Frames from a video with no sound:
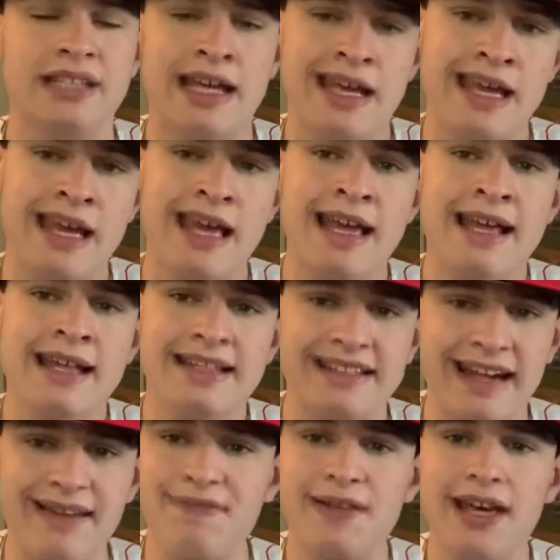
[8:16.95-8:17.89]
They
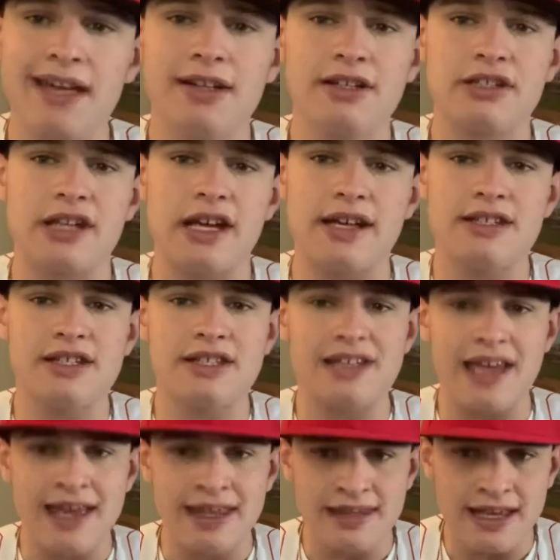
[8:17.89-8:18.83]
definitely had their
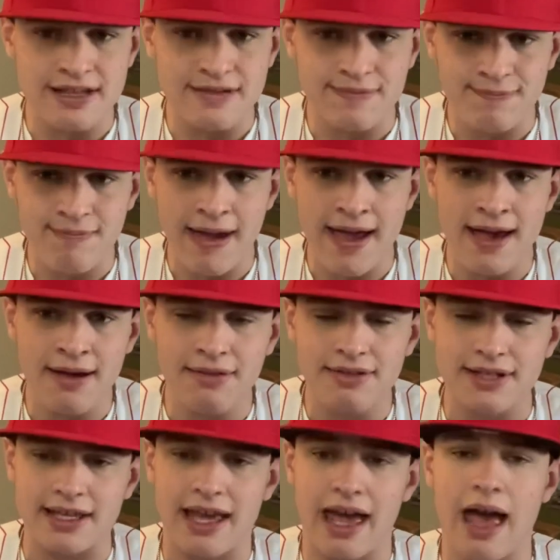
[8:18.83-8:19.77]
chances, and they
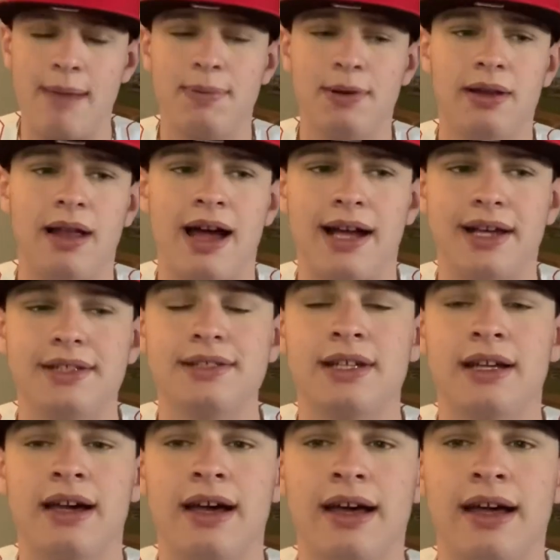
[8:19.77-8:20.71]
failed to capitalize.